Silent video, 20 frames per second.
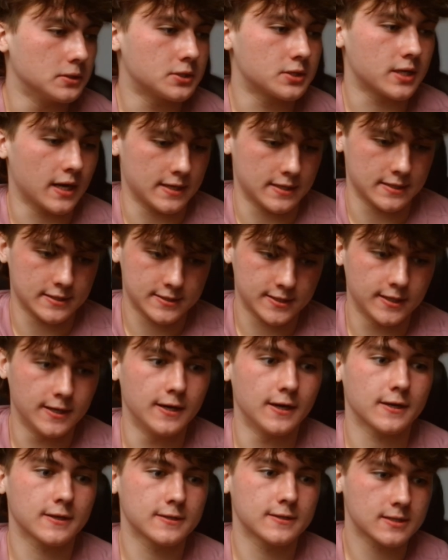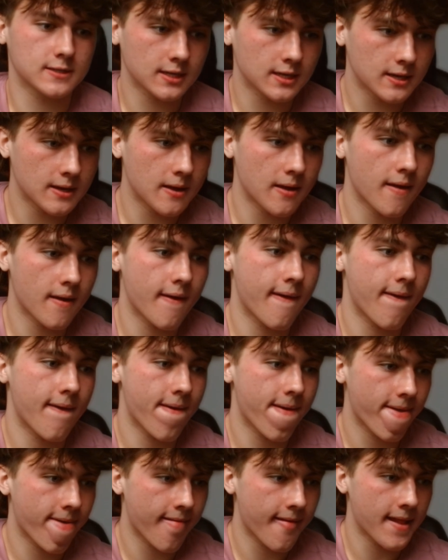kind of sucks.
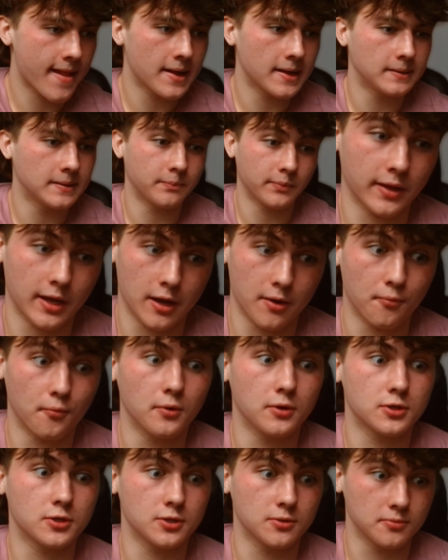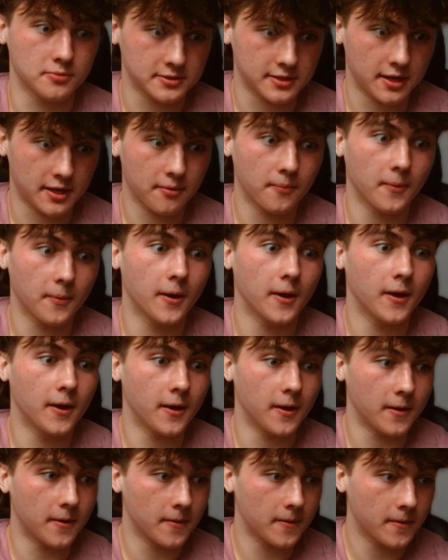I wish it was that
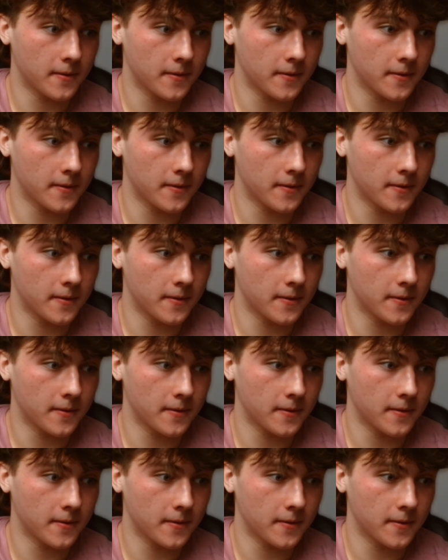way.